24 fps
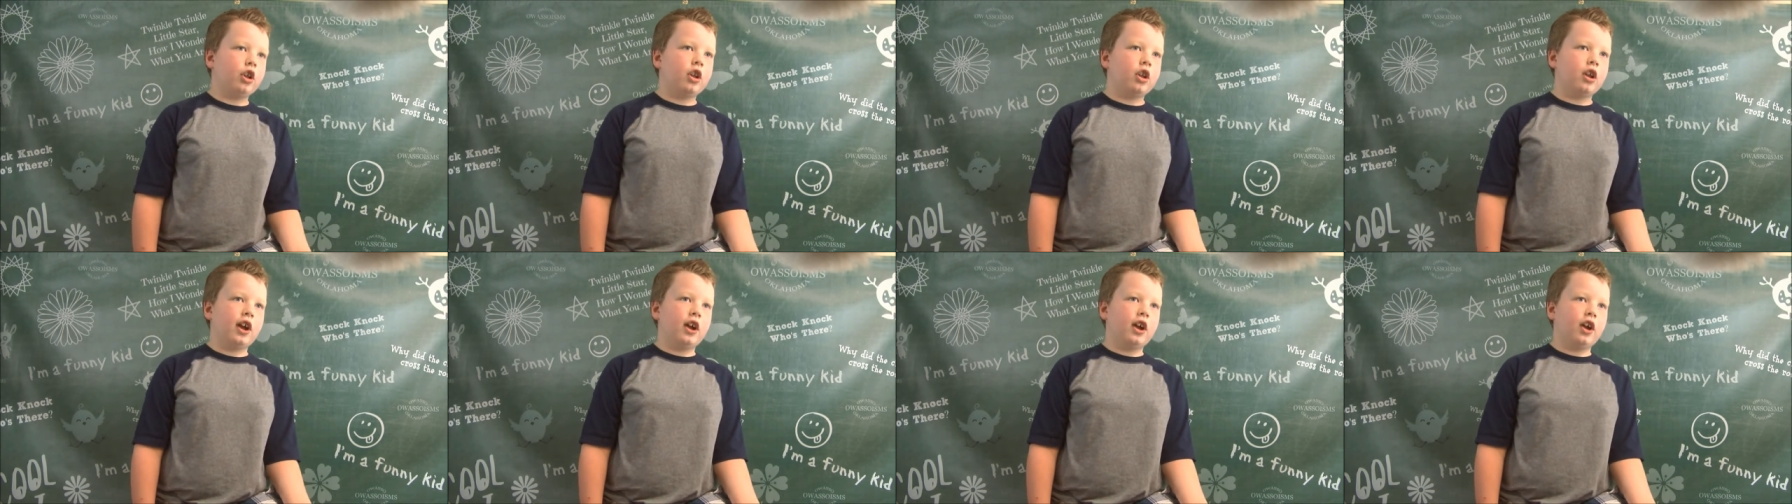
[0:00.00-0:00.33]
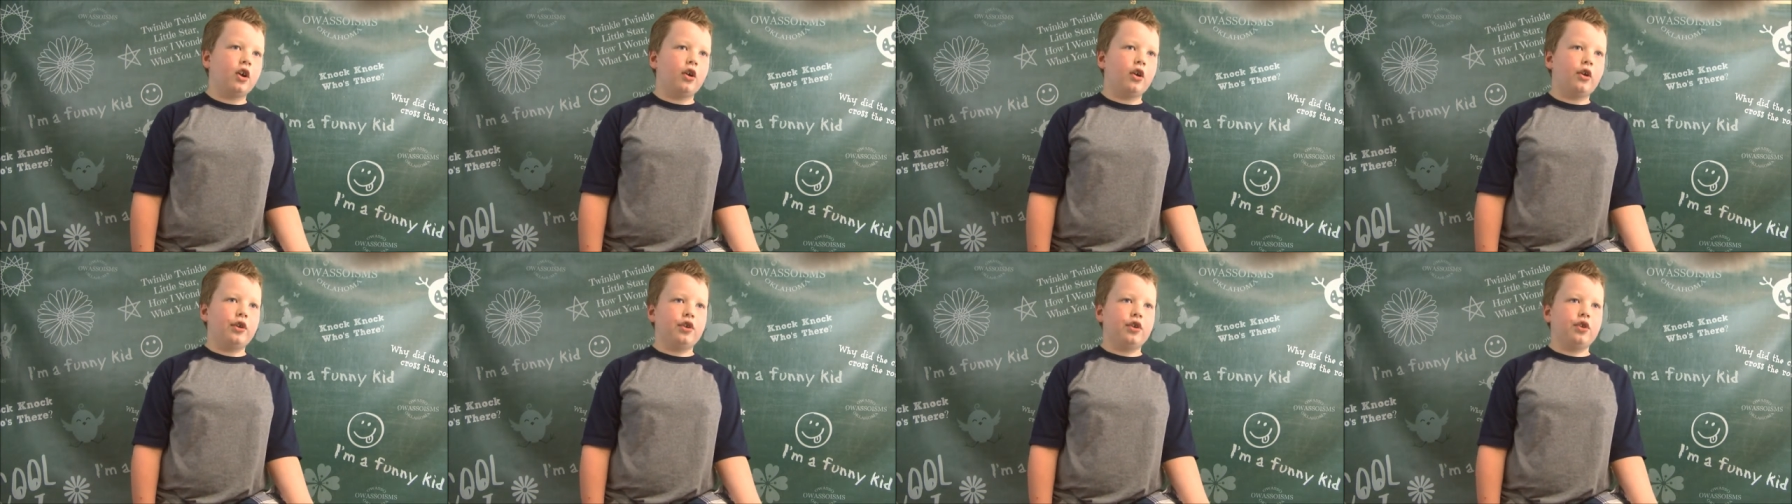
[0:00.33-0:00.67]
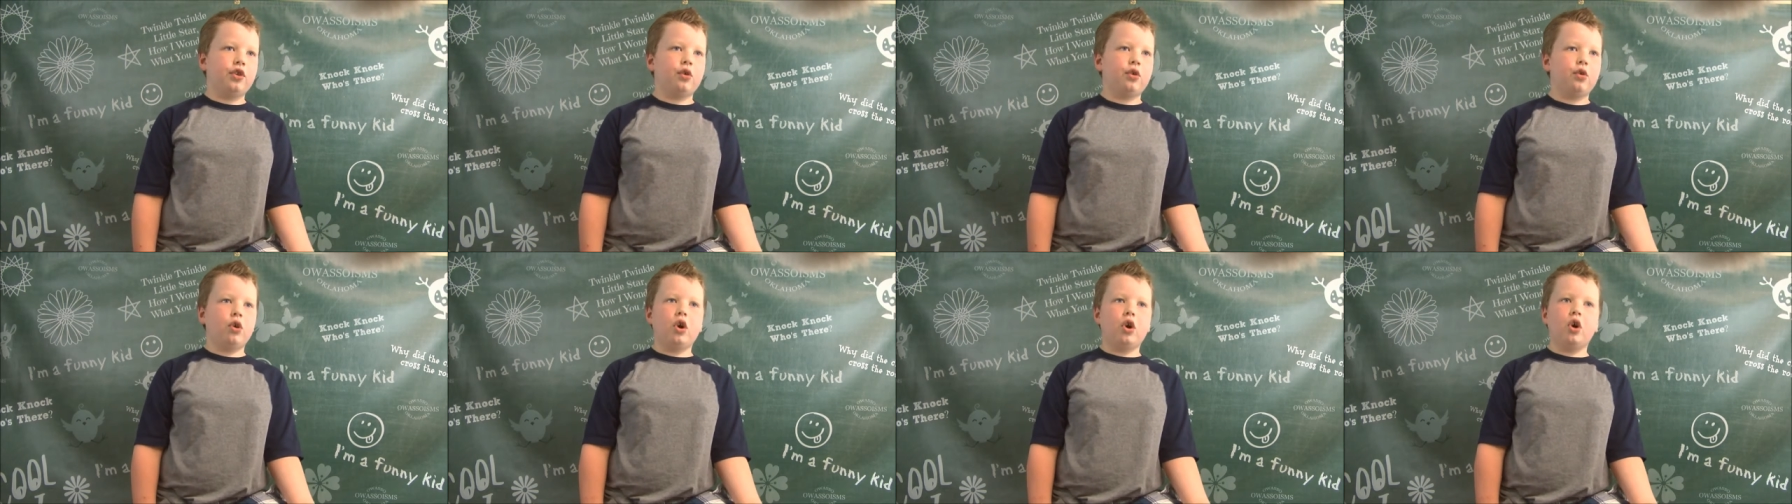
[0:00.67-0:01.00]
I always
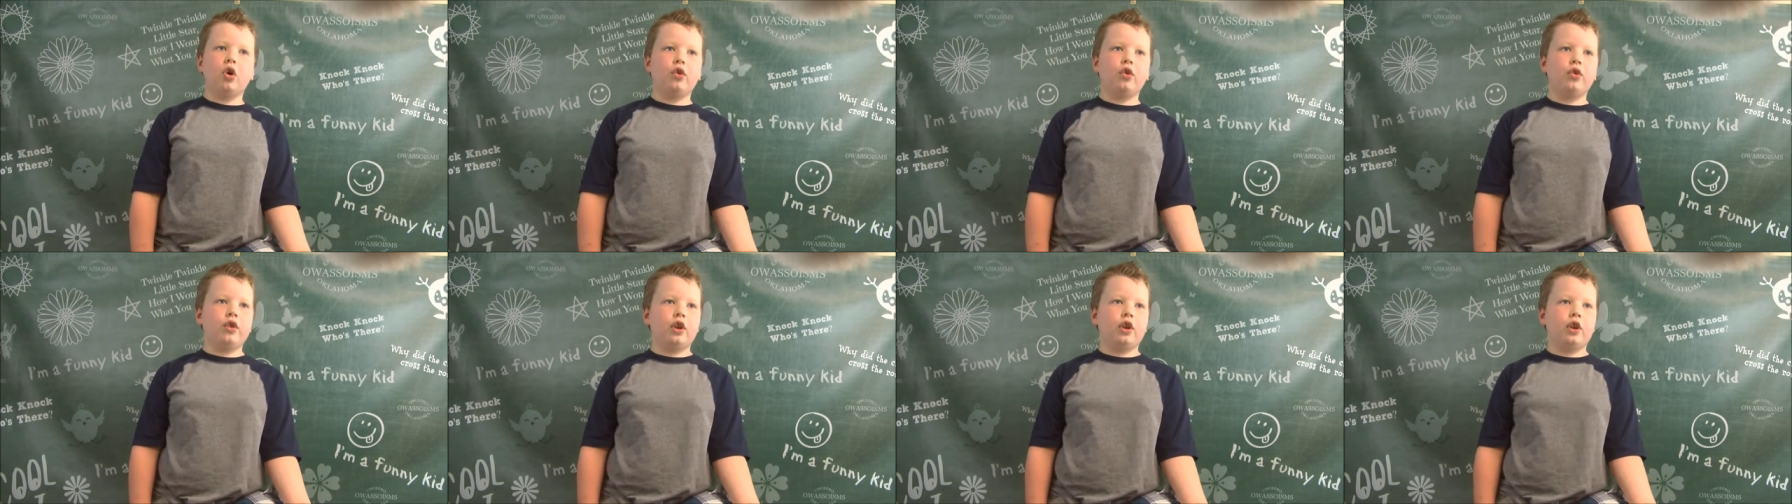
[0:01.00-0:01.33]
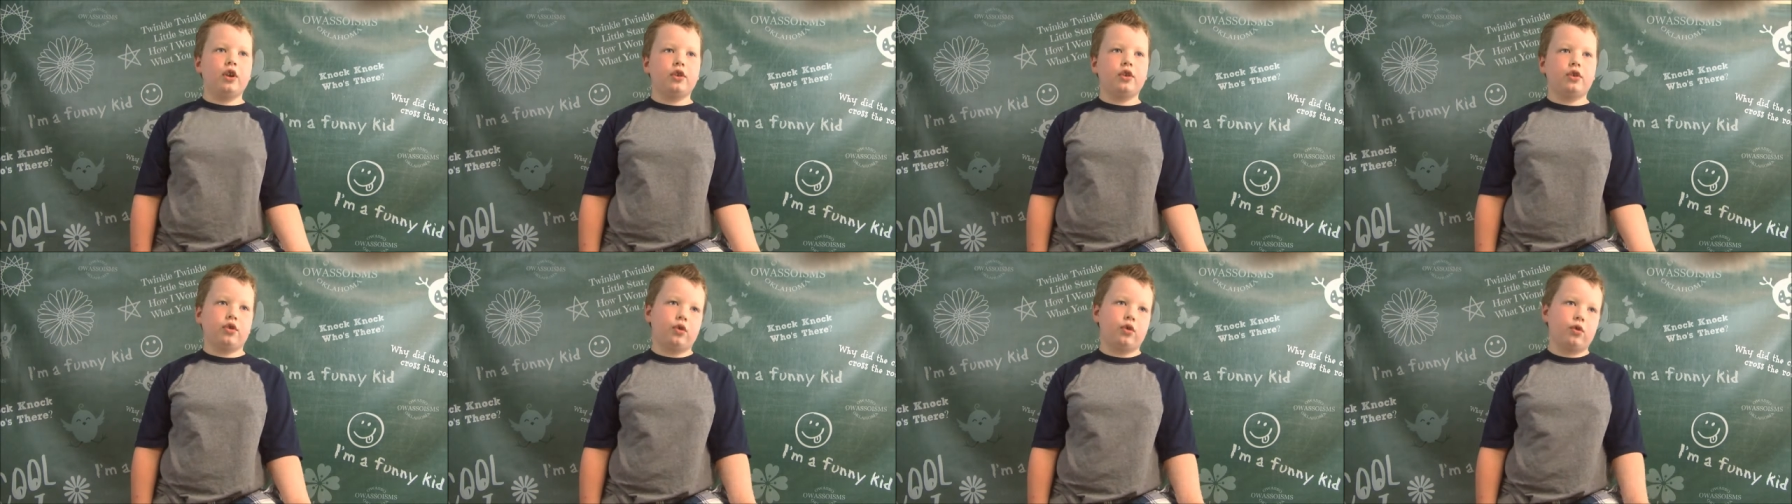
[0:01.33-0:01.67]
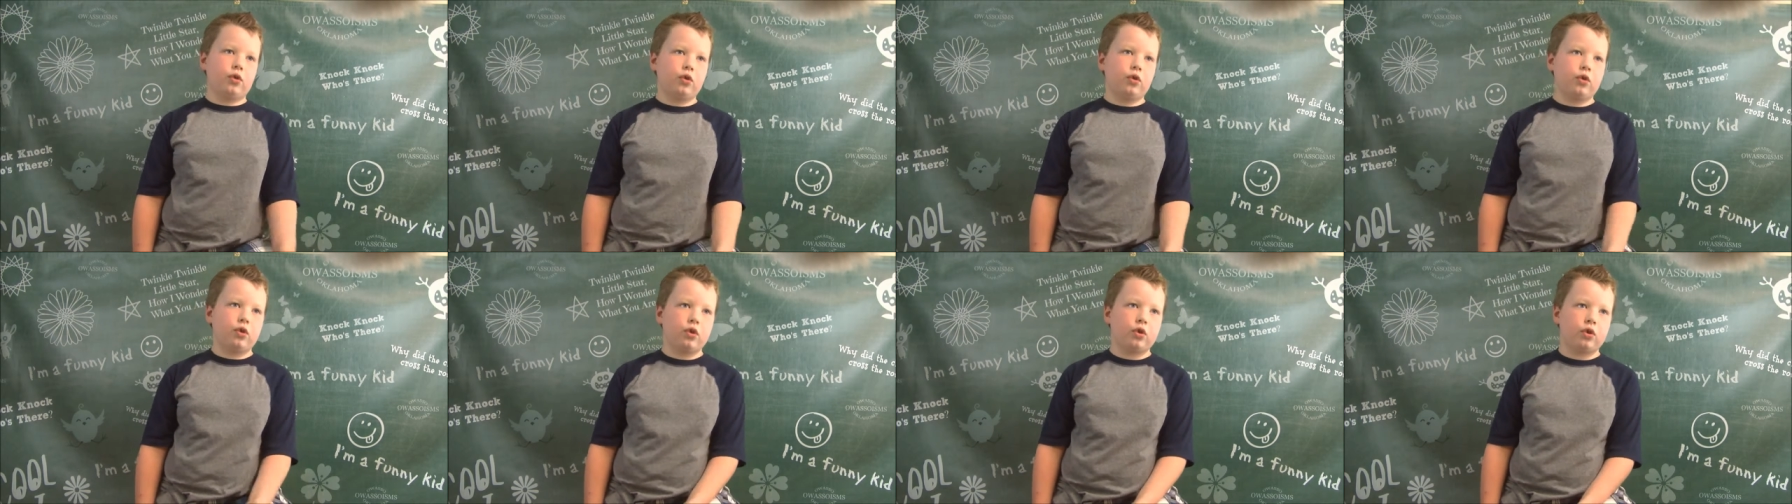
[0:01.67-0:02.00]
knew all the
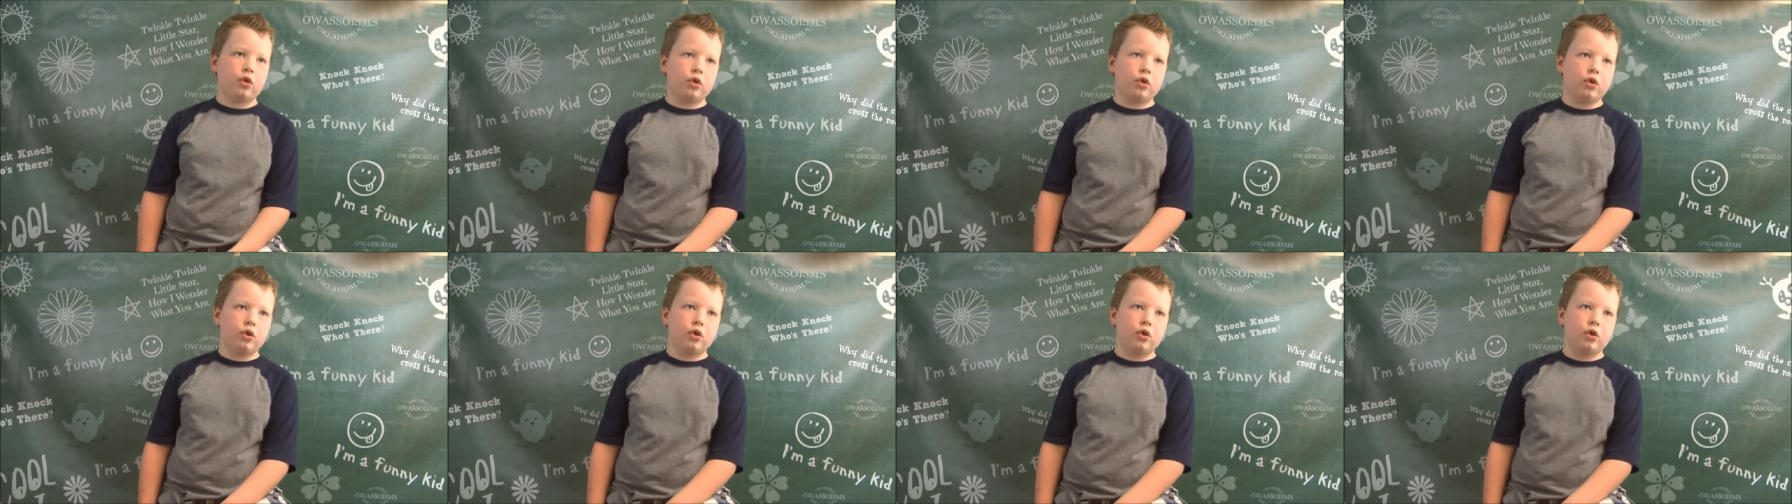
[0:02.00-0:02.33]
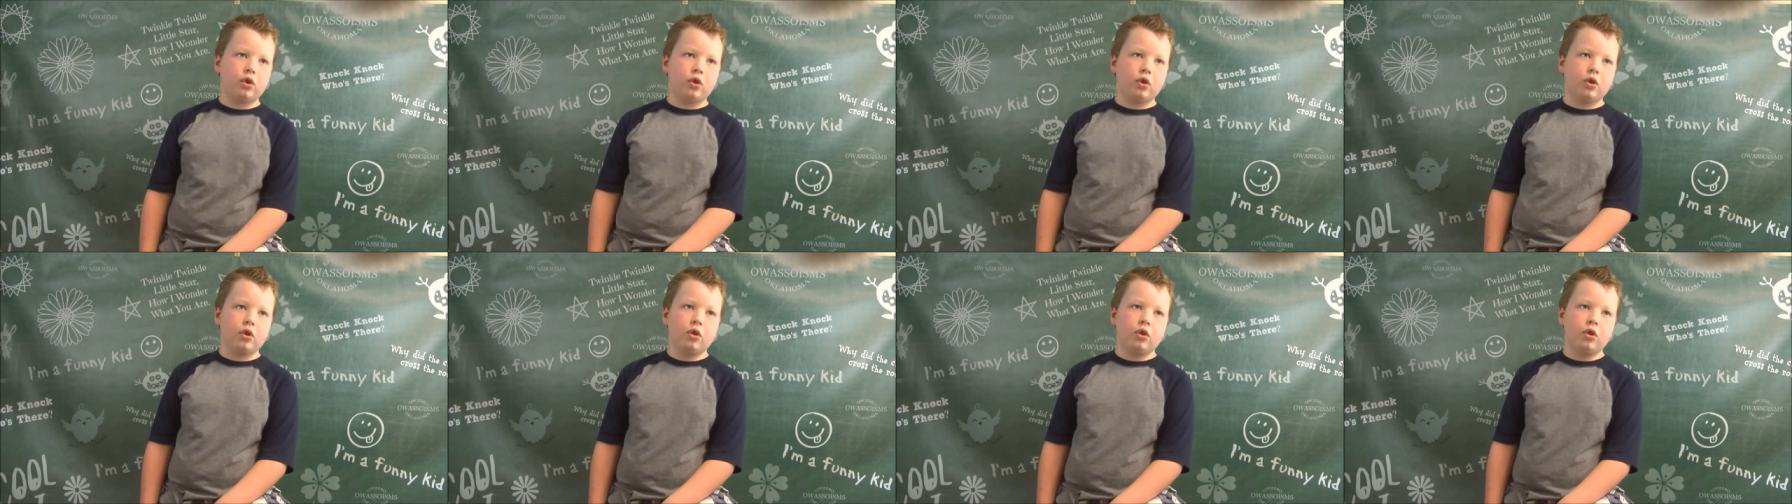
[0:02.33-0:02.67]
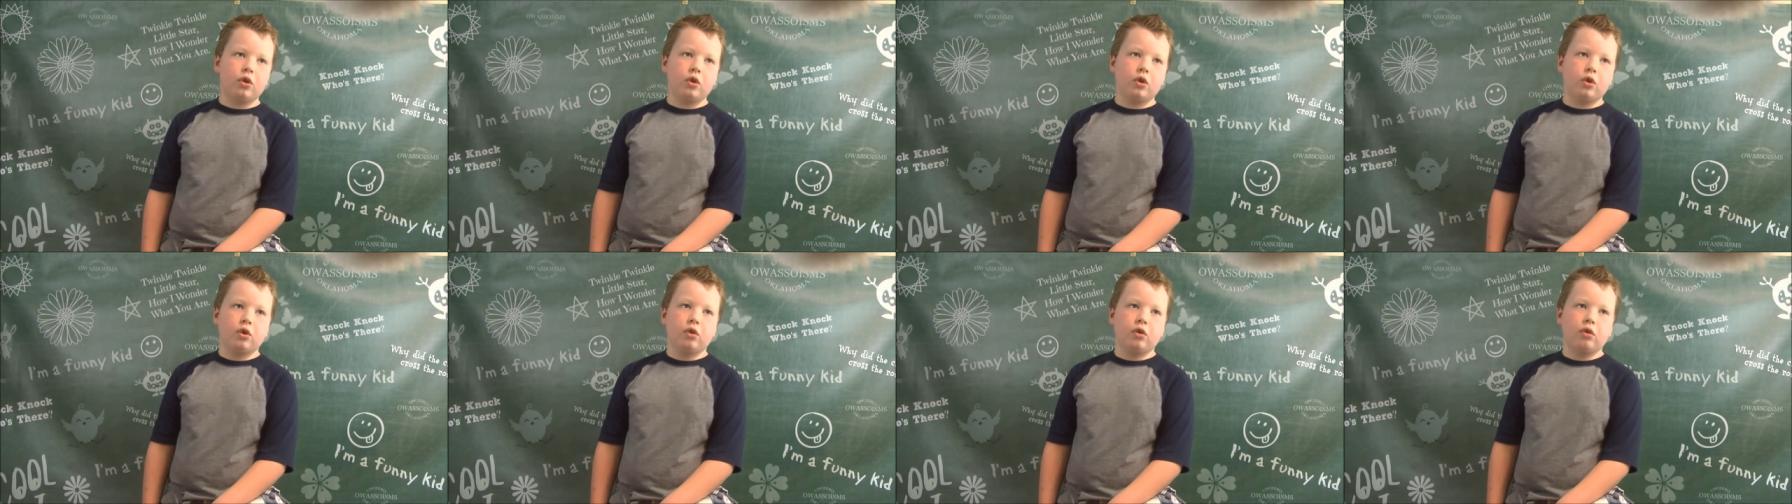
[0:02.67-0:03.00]
answers. Did you get all A's
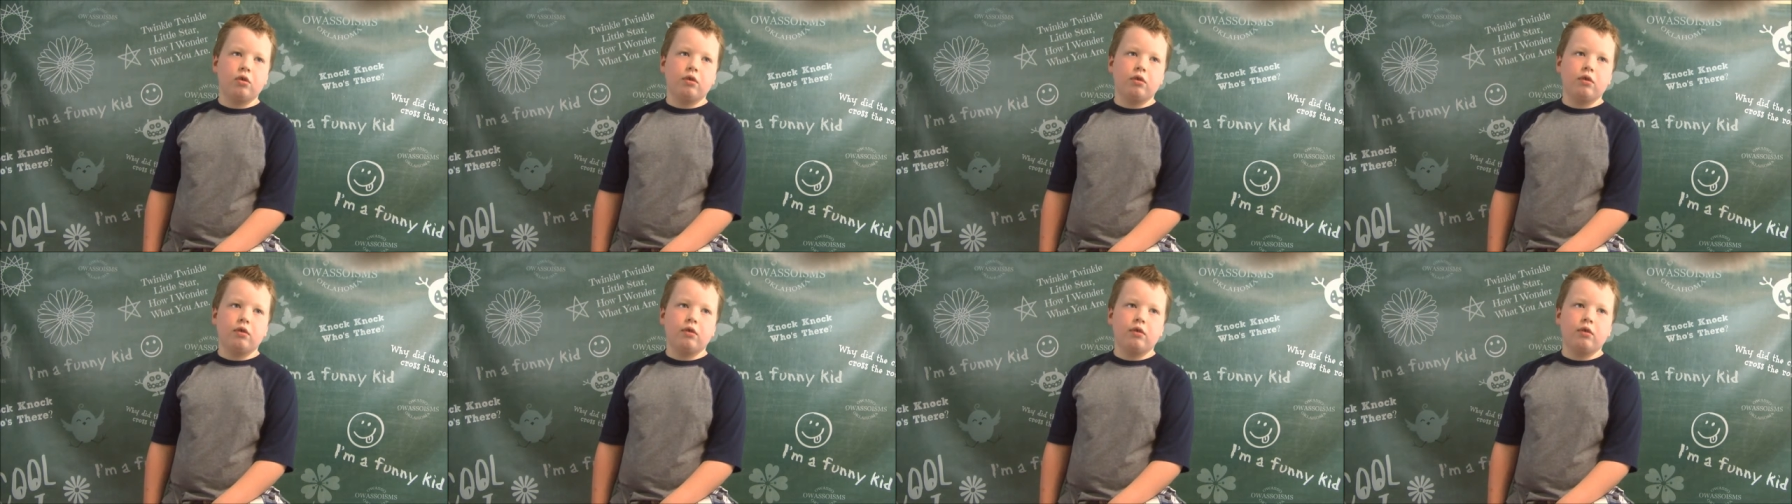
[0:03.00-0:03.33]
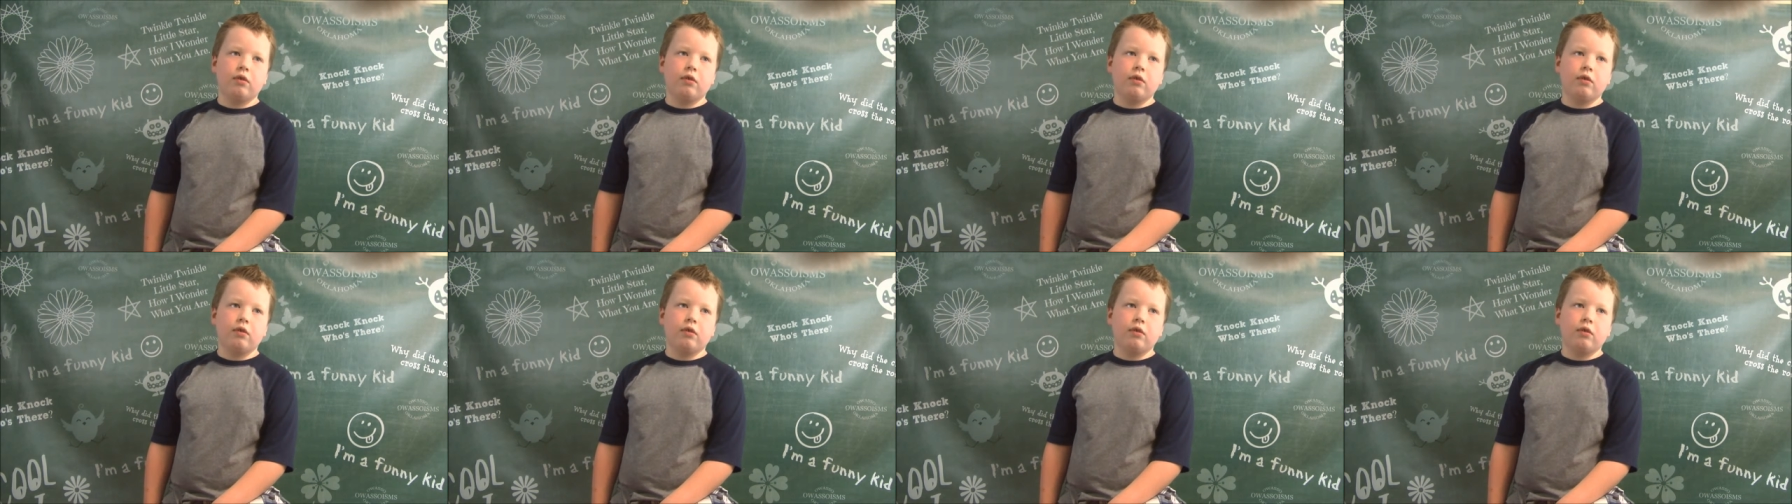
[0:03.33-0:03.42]
last year?